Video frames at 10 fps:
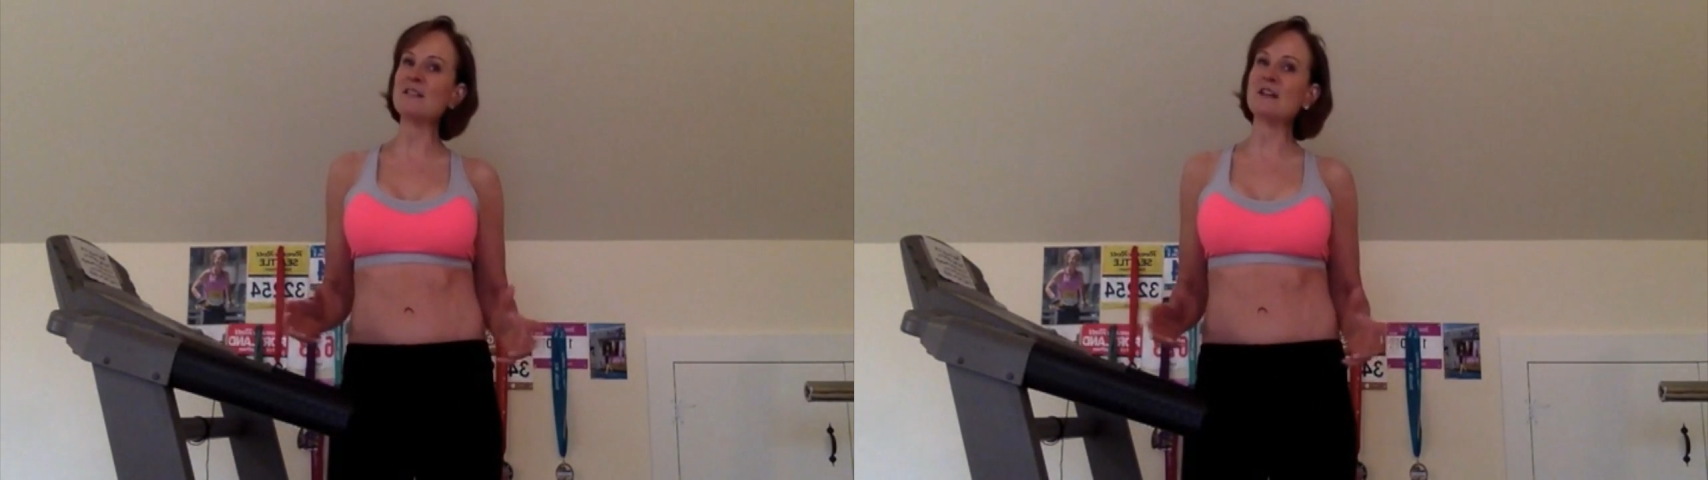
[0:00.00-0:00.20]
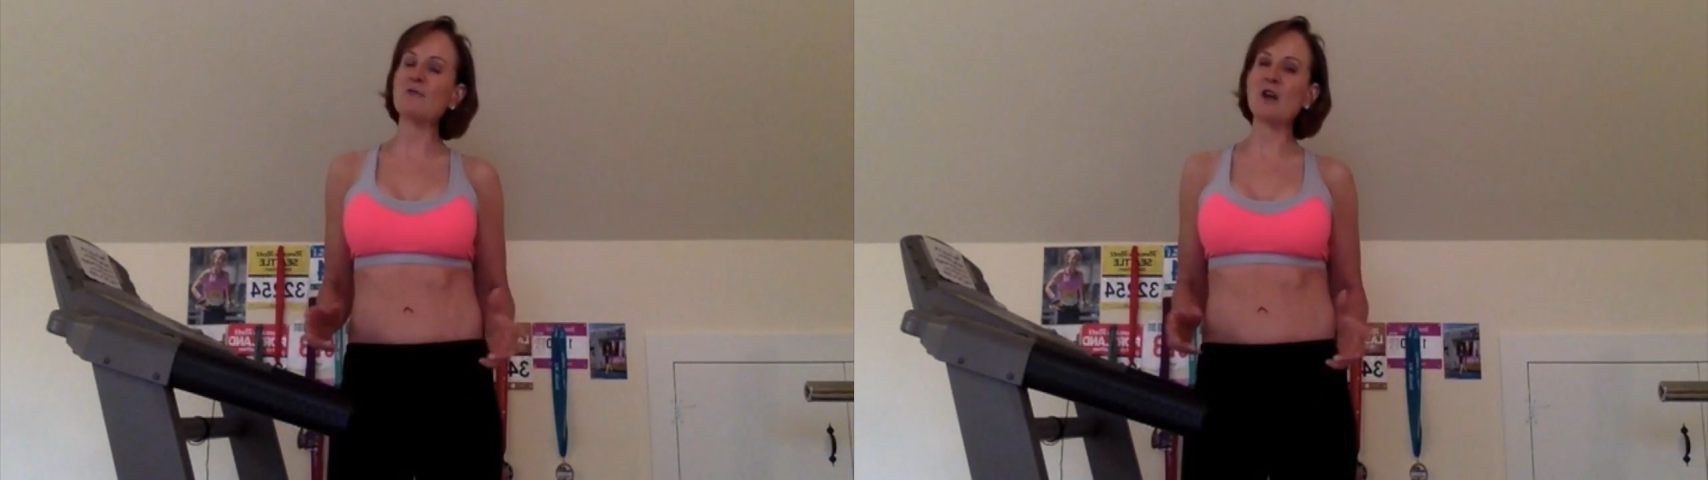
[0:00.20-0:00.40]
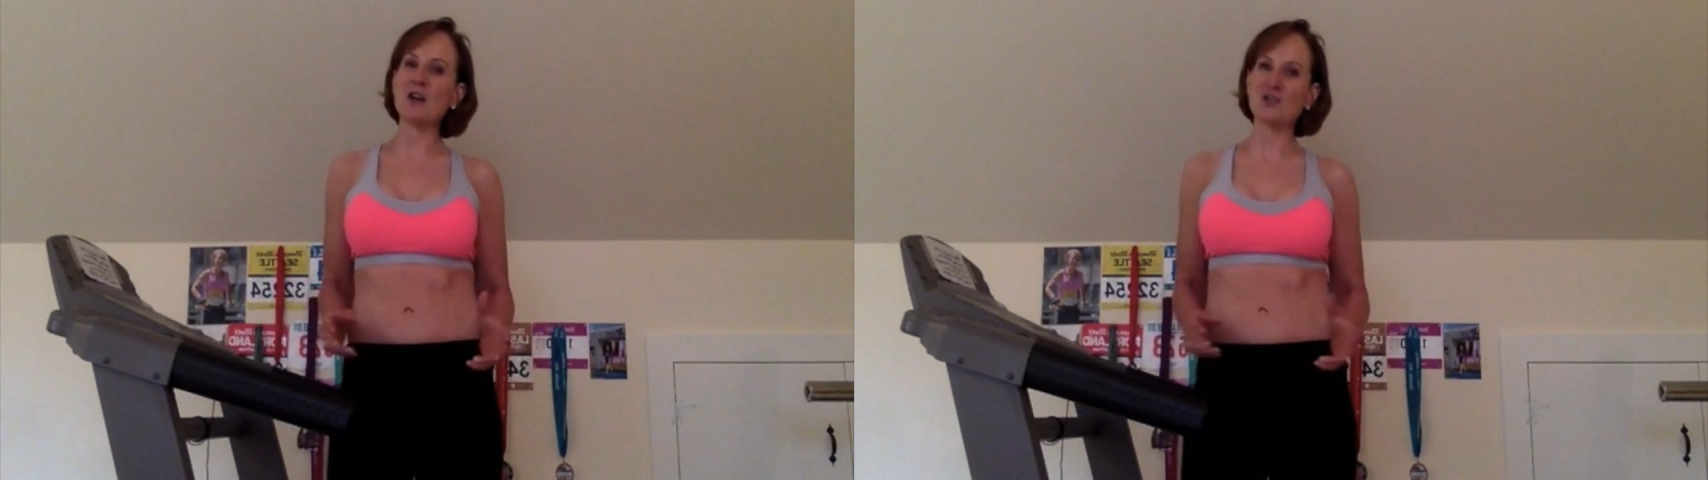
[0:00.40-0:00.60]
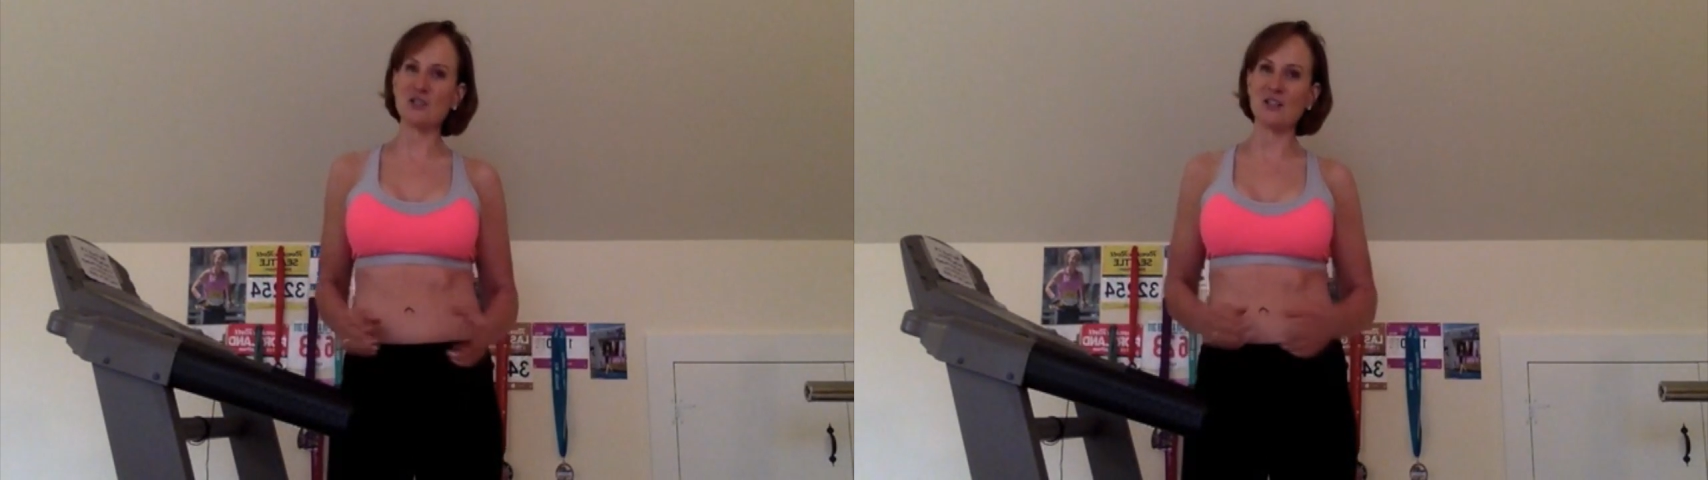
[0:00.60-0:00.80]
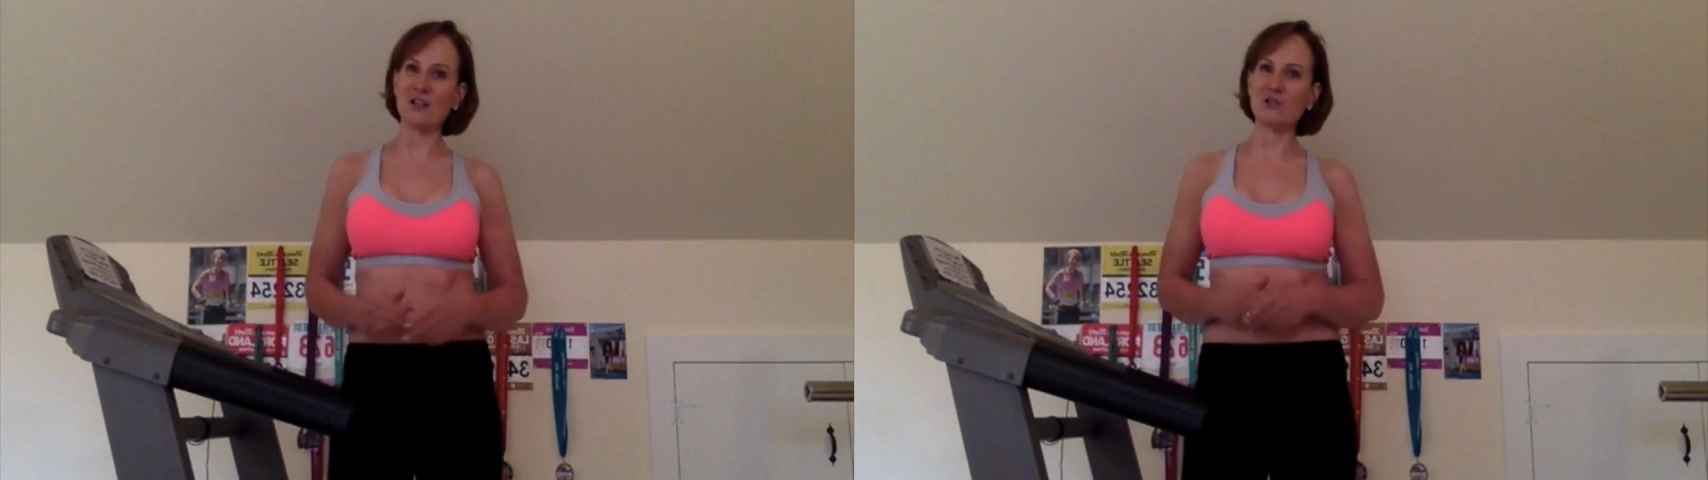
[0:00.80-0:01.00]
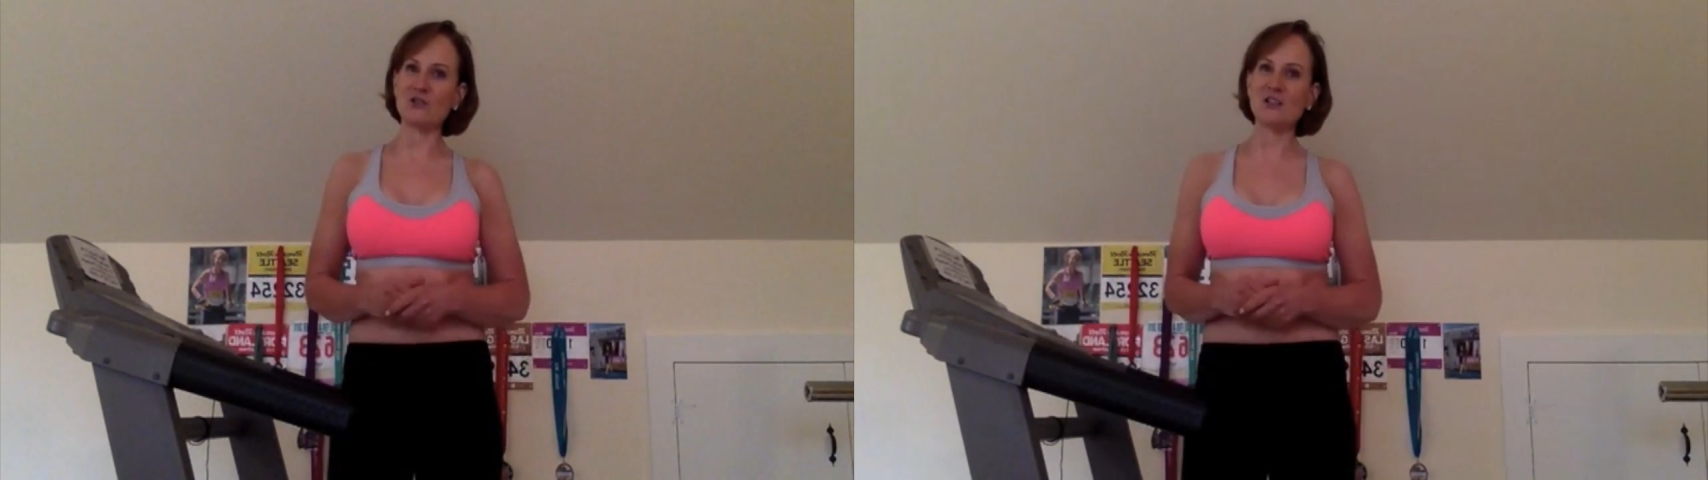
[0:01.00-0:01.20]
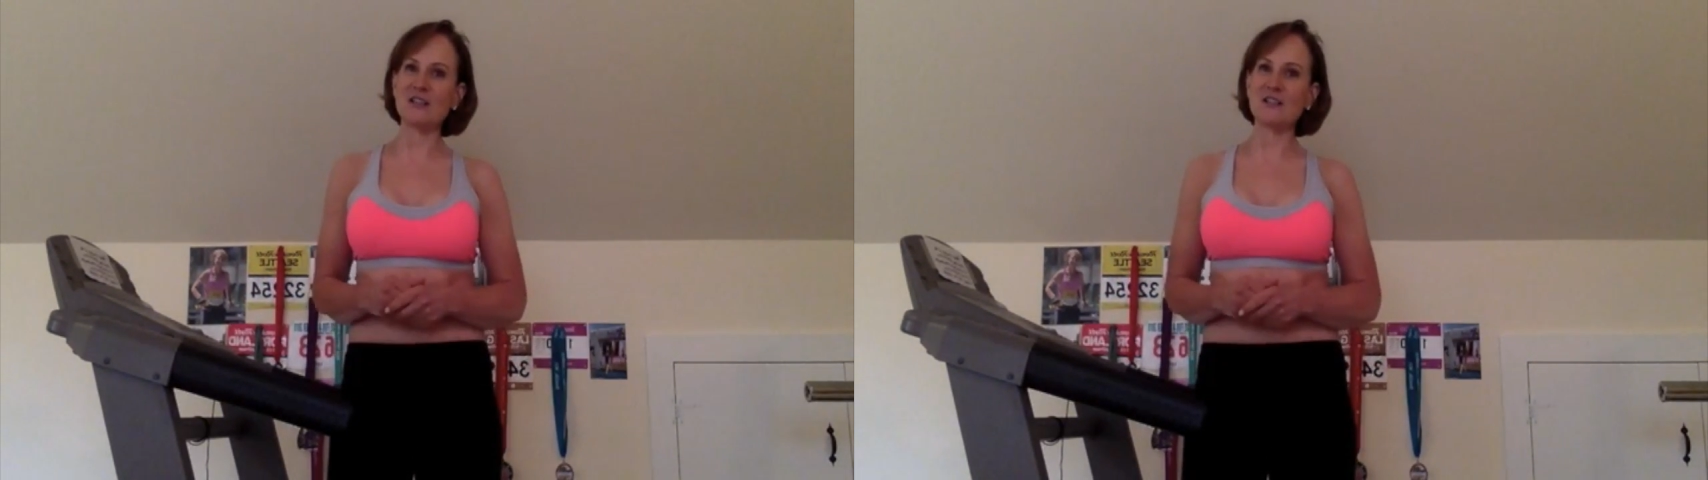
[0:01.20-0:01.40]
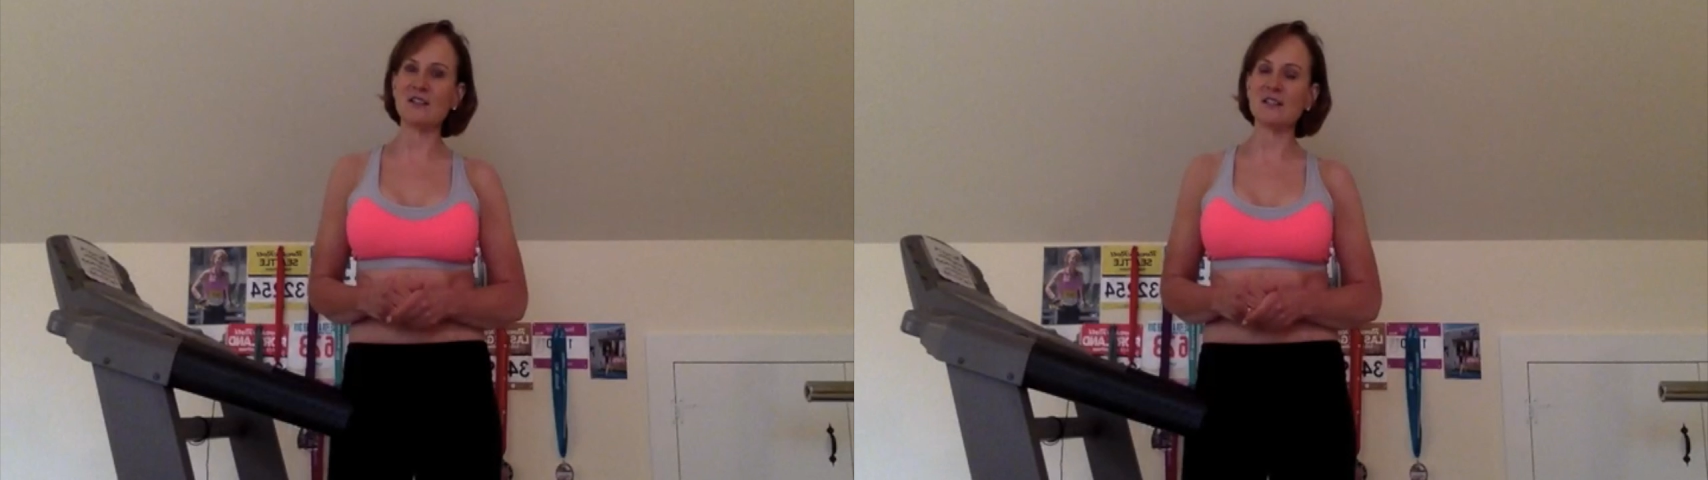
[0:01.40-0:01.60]
self-conscious and
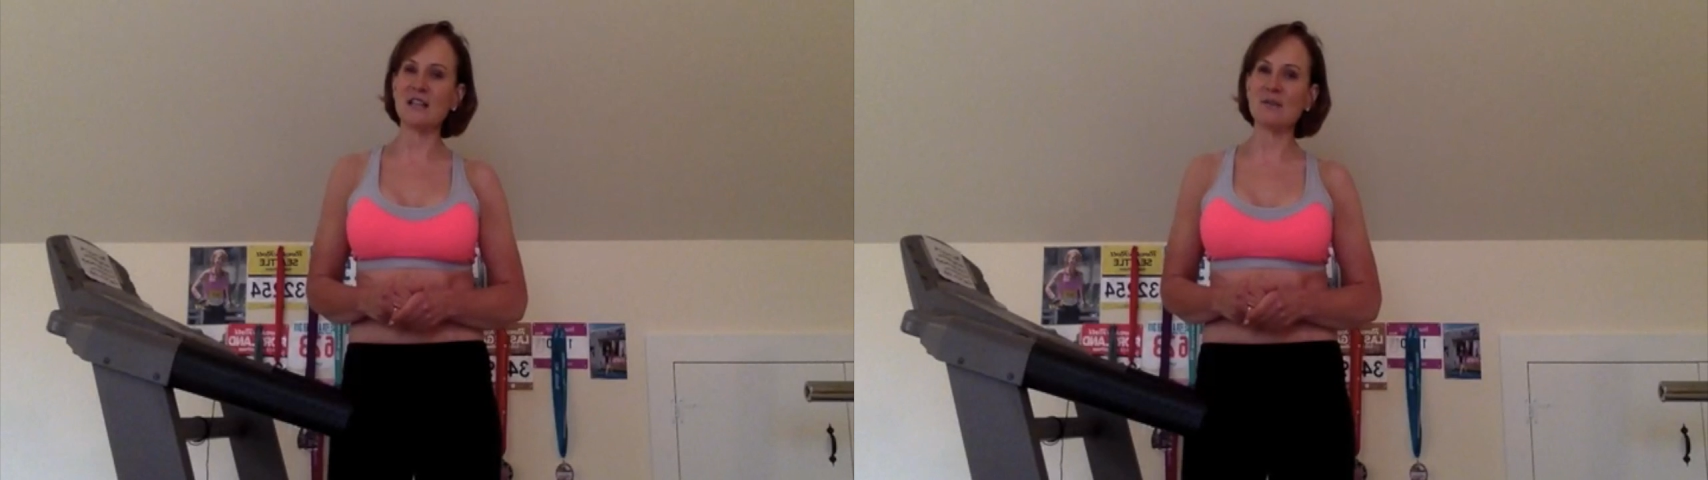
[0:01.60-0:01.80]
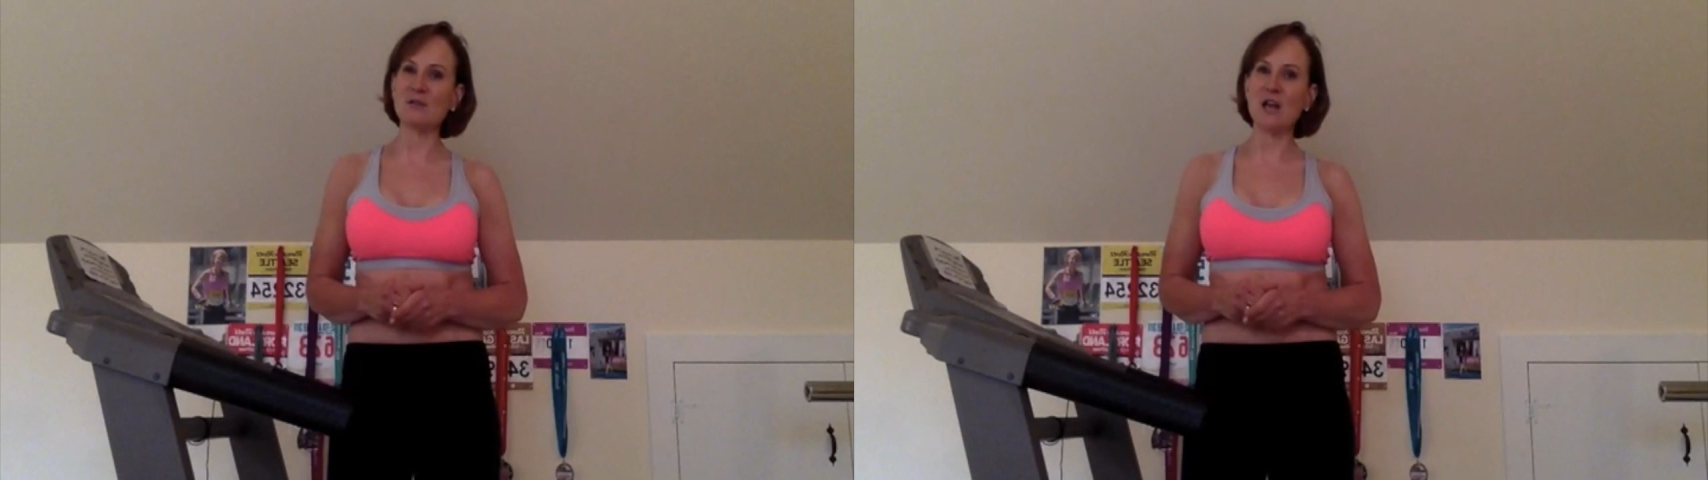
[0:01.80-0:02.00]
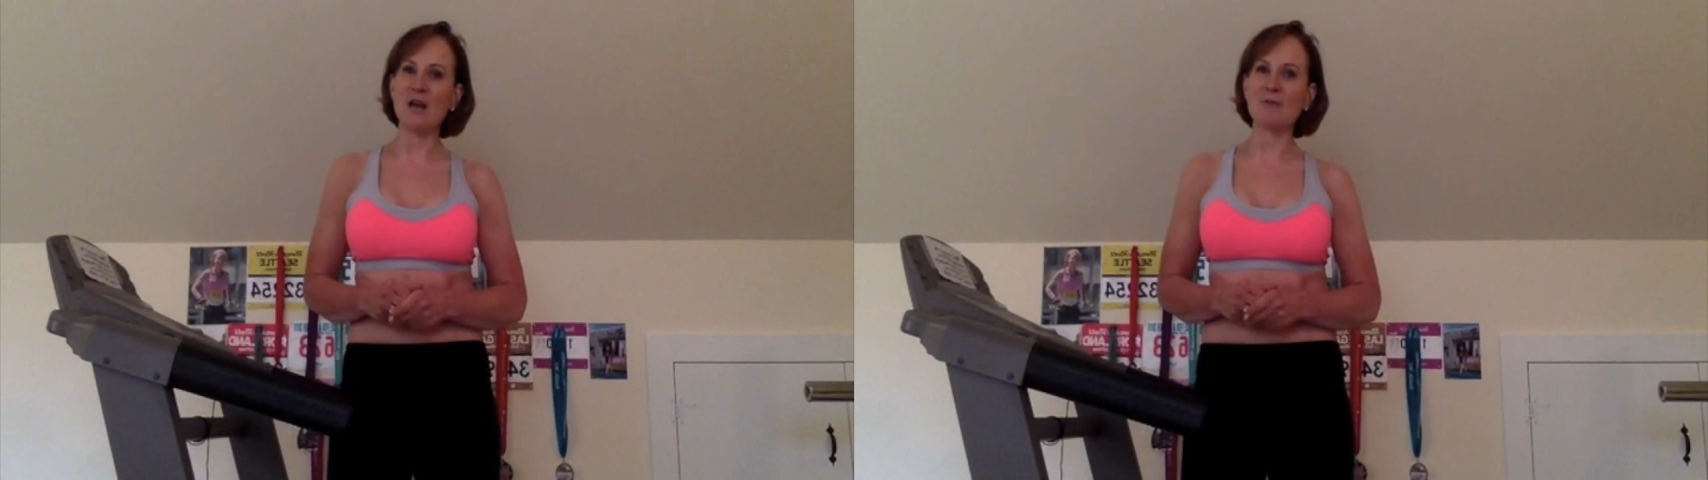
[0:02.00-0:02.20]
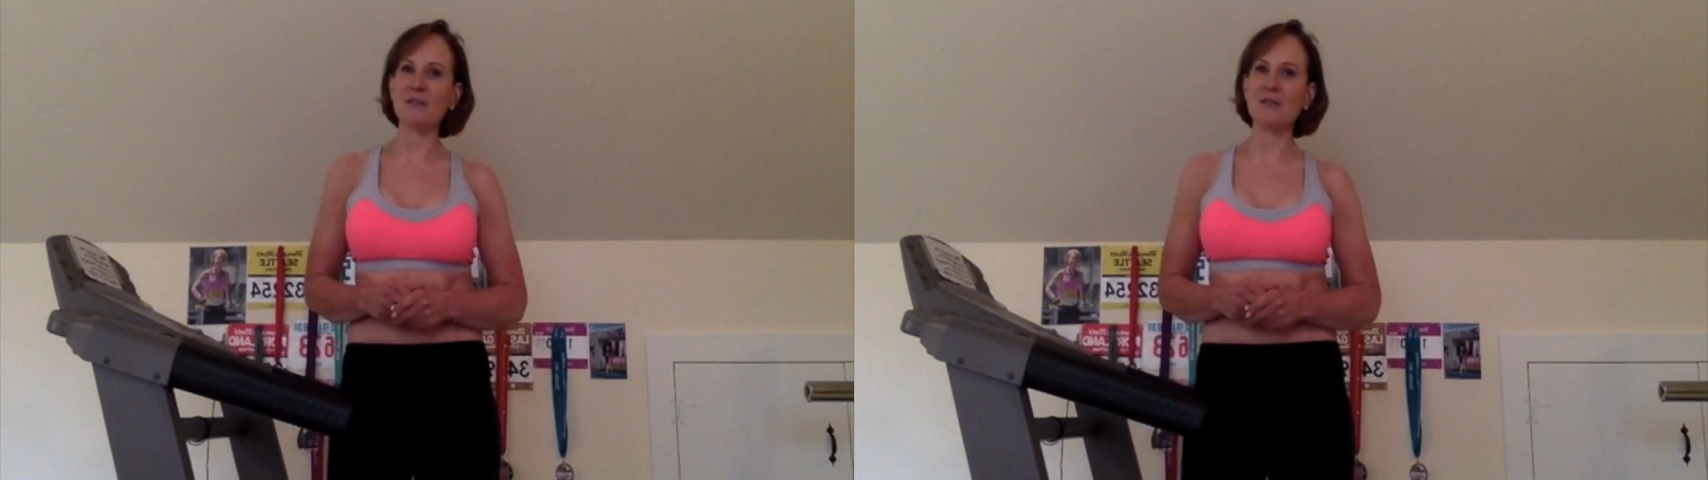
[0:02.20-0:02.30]
exercise at the same time.